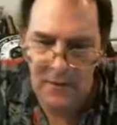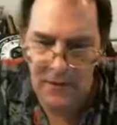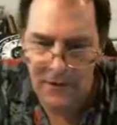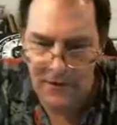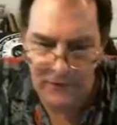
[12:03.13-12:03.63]

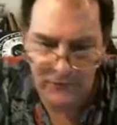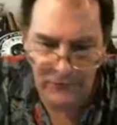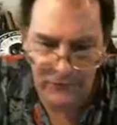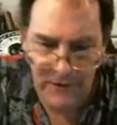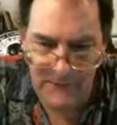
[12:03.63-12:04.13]
I heard it through the
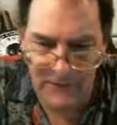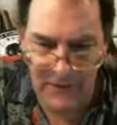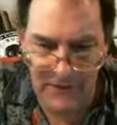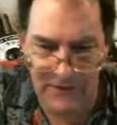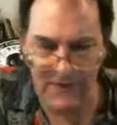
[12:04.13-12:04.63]
grapevine
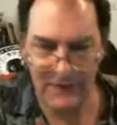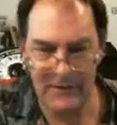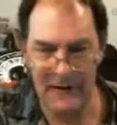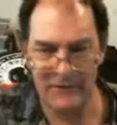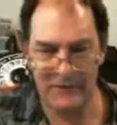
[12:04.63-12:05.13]
that you might be
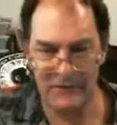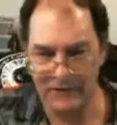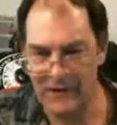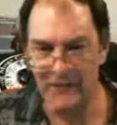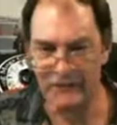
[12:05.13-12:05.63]
having a
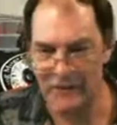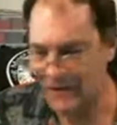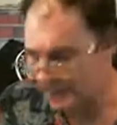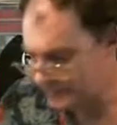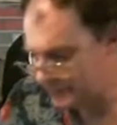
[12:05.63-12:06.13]
sale tonight.
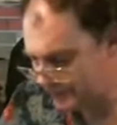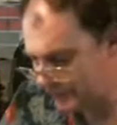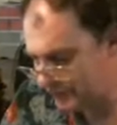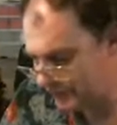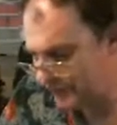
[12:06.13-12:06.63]
Can this be
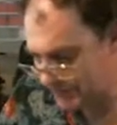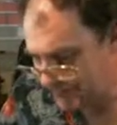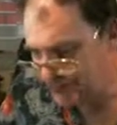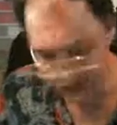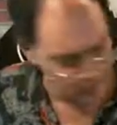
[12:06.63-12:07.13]
true? It could be
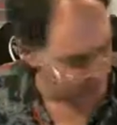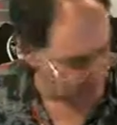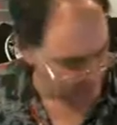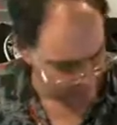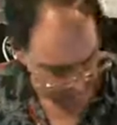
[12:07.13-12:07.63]
true. I
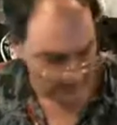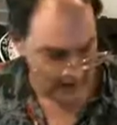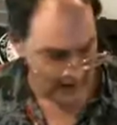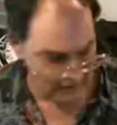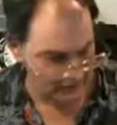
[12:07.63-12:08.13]
still
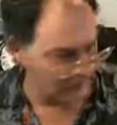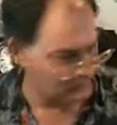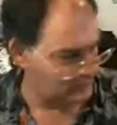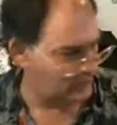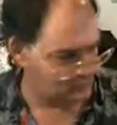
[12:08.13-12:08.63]
haven't
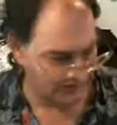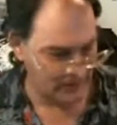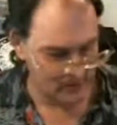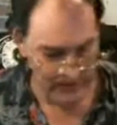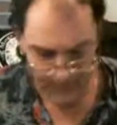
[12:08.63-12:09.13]
put up
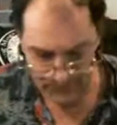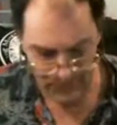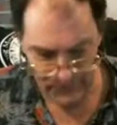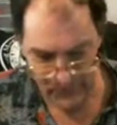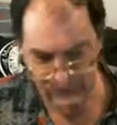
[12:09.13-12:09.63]
the
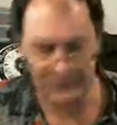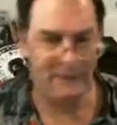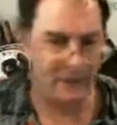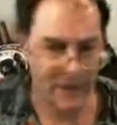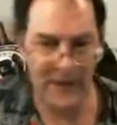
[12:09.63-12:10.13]
invoices from the
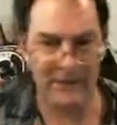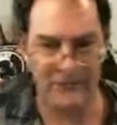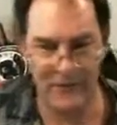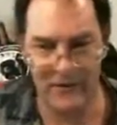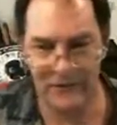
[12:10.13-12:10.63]
last
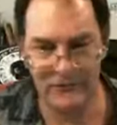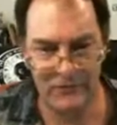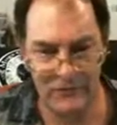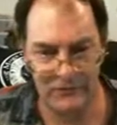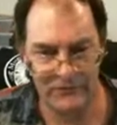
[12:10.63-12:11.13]
sale, so
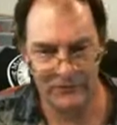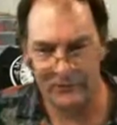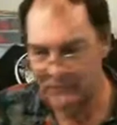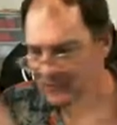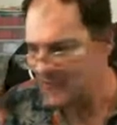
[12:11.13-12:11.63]
we'll just,
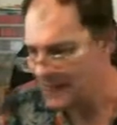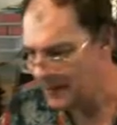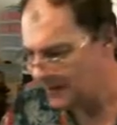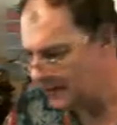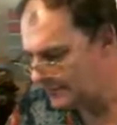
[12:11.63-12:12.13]

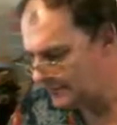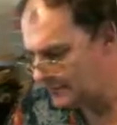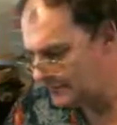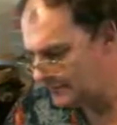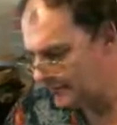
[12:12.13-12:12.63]
offer
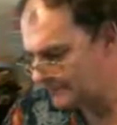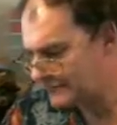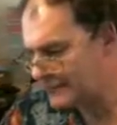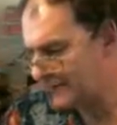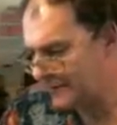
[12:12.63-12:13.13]
combined
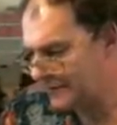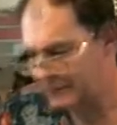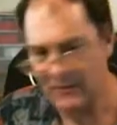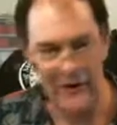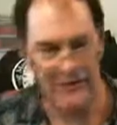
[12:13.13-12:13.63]
shipping and
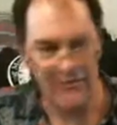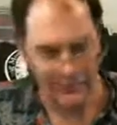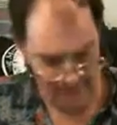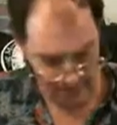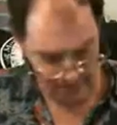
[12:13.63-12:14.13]
we'll get those
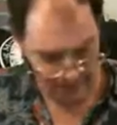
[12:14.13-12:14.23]
out.